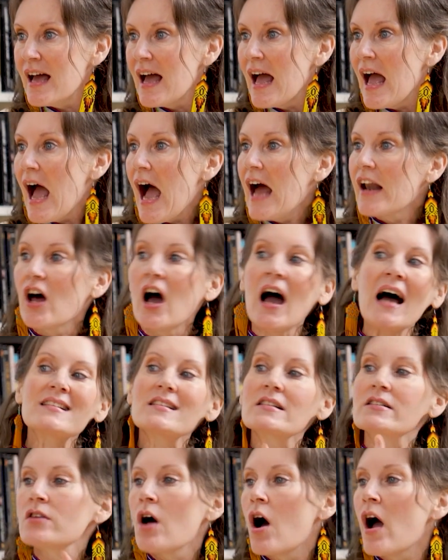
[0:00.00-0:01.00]
Yeah. And I had
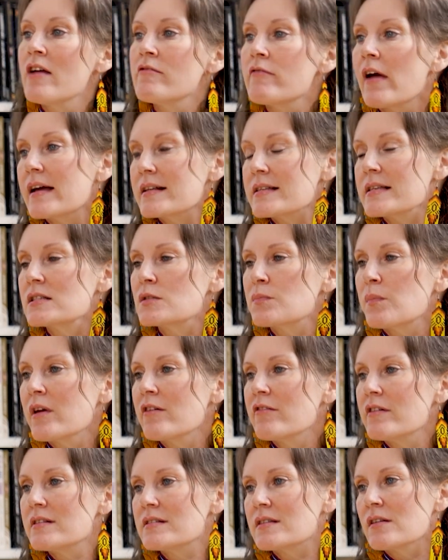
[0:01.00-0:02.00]
a direct
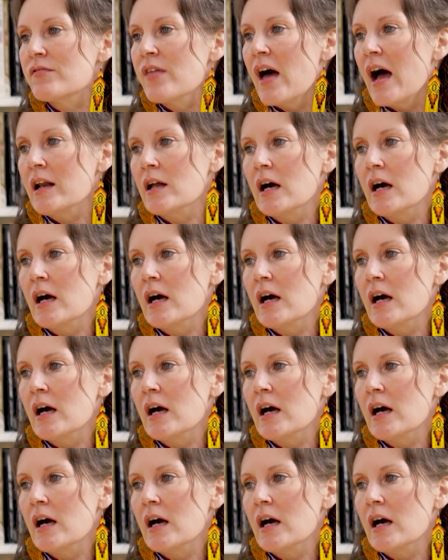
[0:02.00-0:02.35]
experience of that,